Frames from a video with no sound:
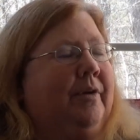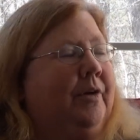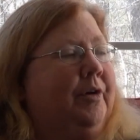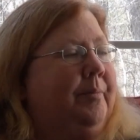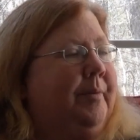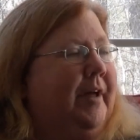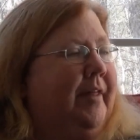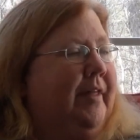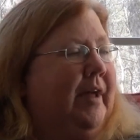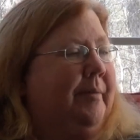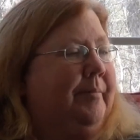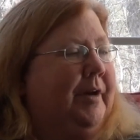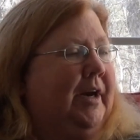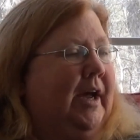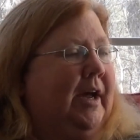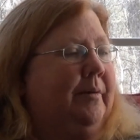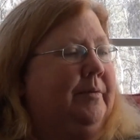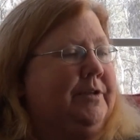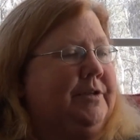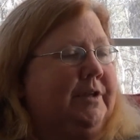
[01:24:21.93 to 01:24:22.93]
wrote about that, but
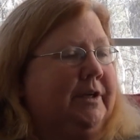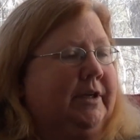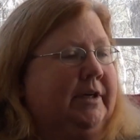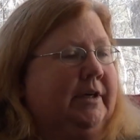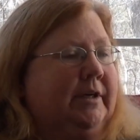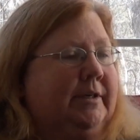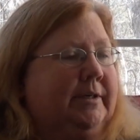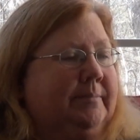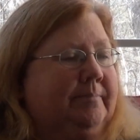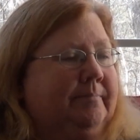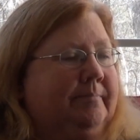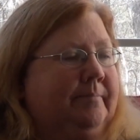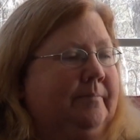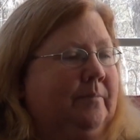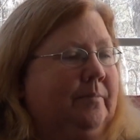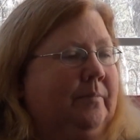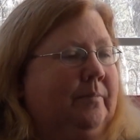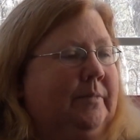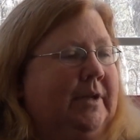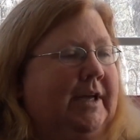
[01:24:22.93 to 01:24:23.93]
I was at um,
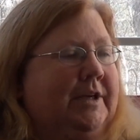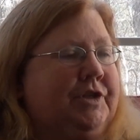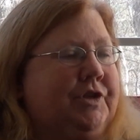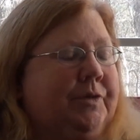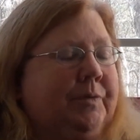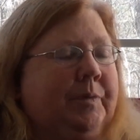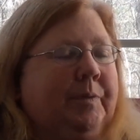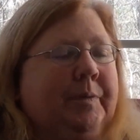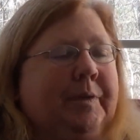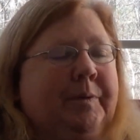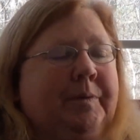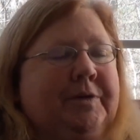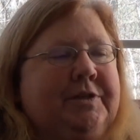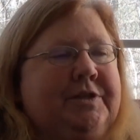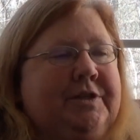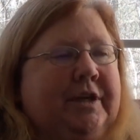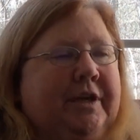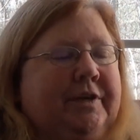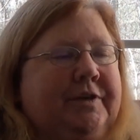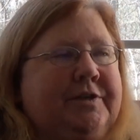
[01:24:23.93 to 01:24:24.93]
last year when we were in
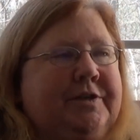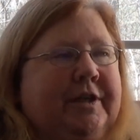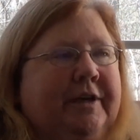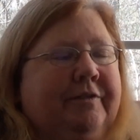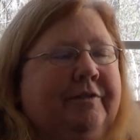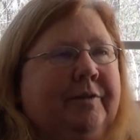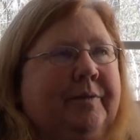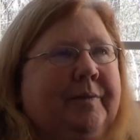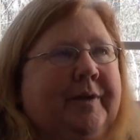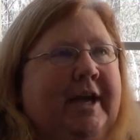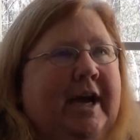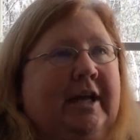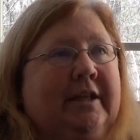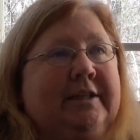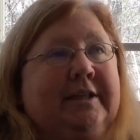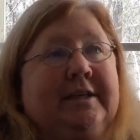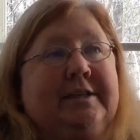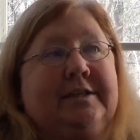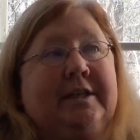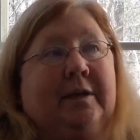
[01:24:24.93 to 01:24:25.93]
San Jose for
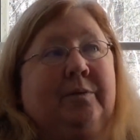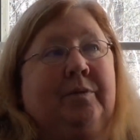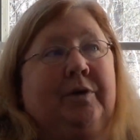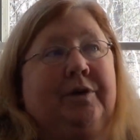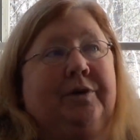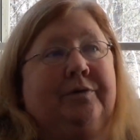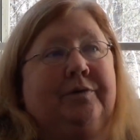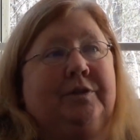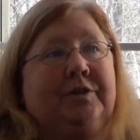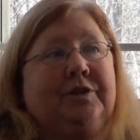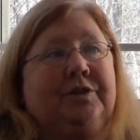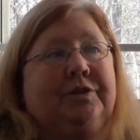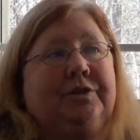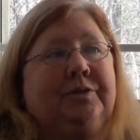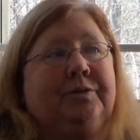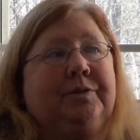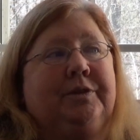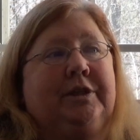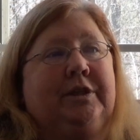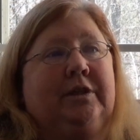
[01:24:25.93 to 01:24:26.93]
realities, I went over
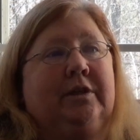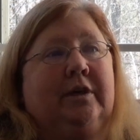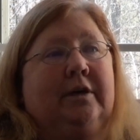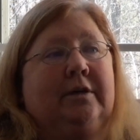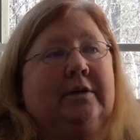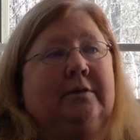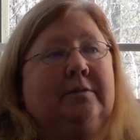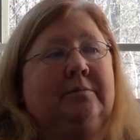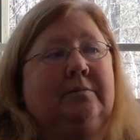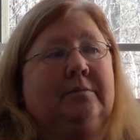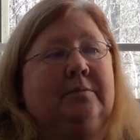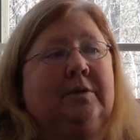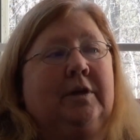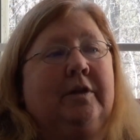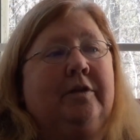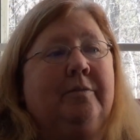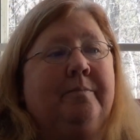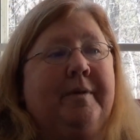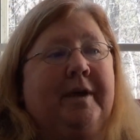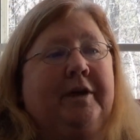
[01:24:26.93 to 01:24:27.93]
to the um,
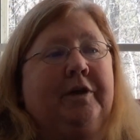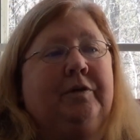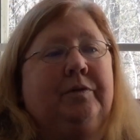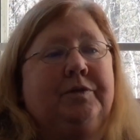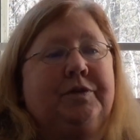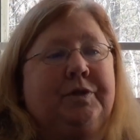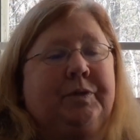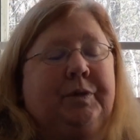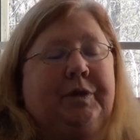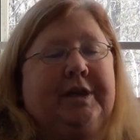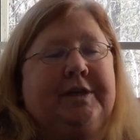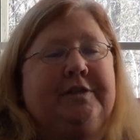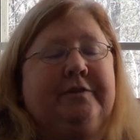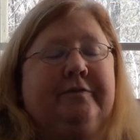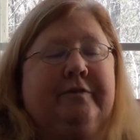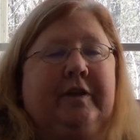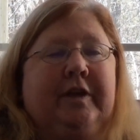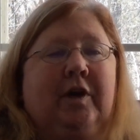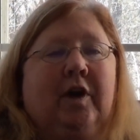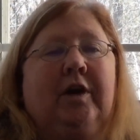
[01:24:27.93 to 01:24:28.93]
the medical school has a
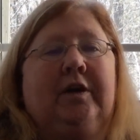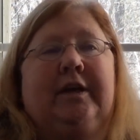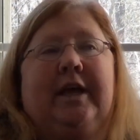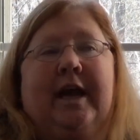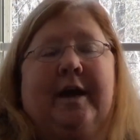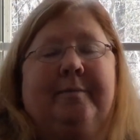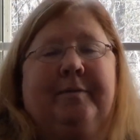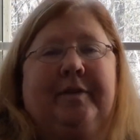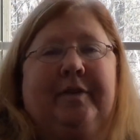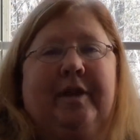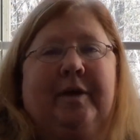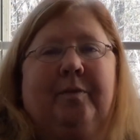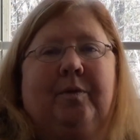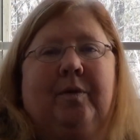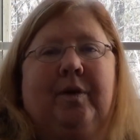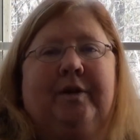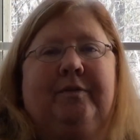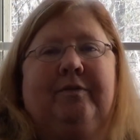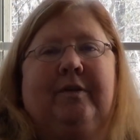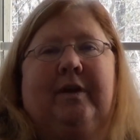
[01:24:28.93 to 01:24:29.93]
VR lab, and they
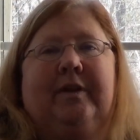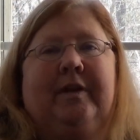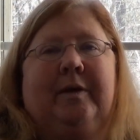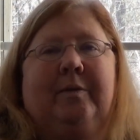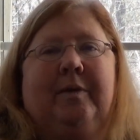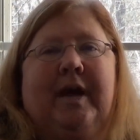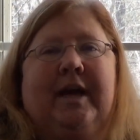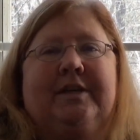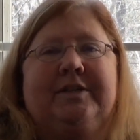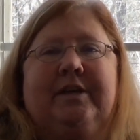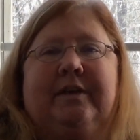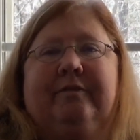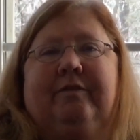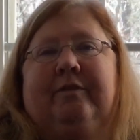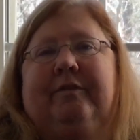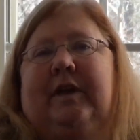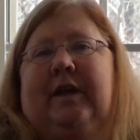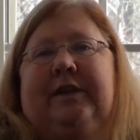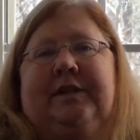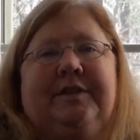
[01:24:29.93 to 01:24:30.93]
were inv- they were asking
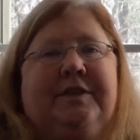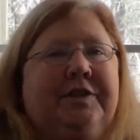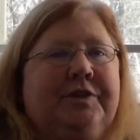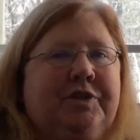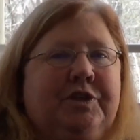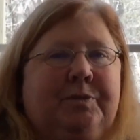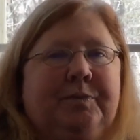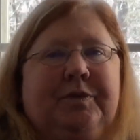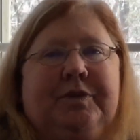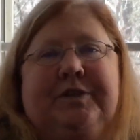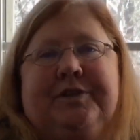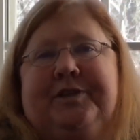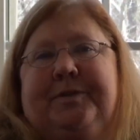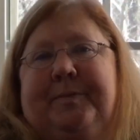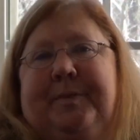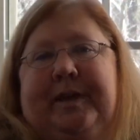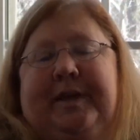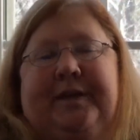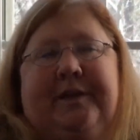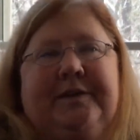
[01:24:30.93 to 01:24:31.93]
for volunteers to
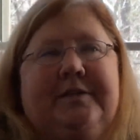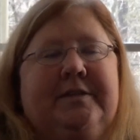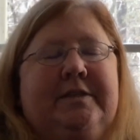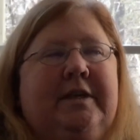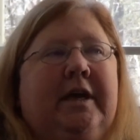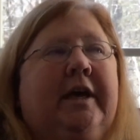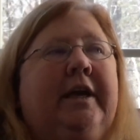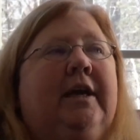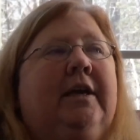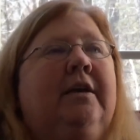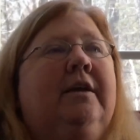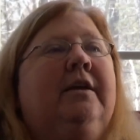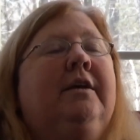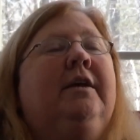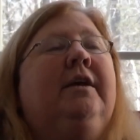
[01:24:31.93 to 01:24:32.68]
participate in a study.